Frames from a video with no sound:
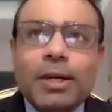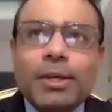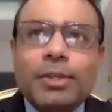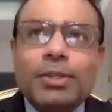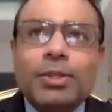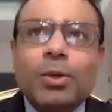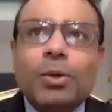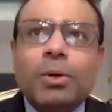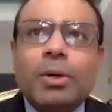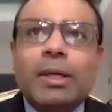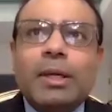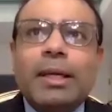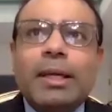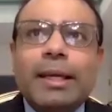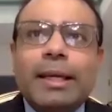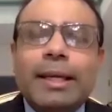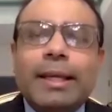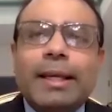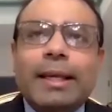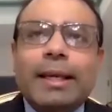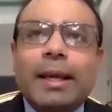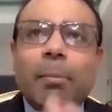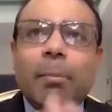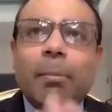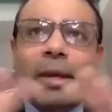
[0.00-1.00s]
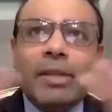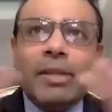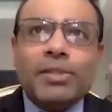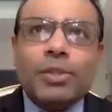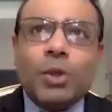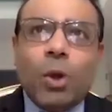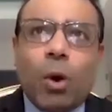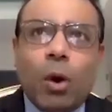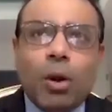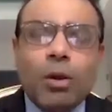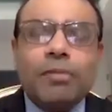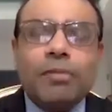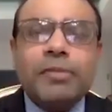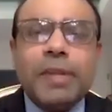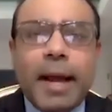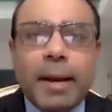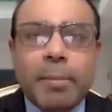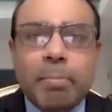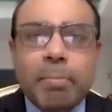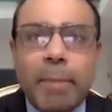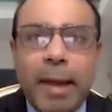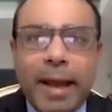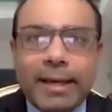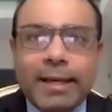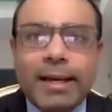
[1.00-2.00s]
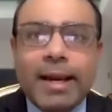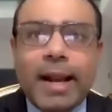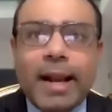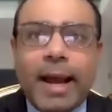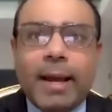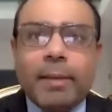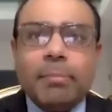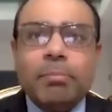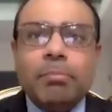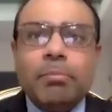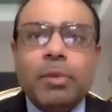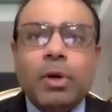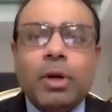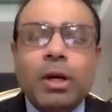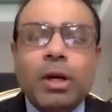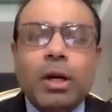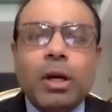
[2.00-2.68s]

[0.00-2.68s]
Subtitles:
So amidst all of that bedlam,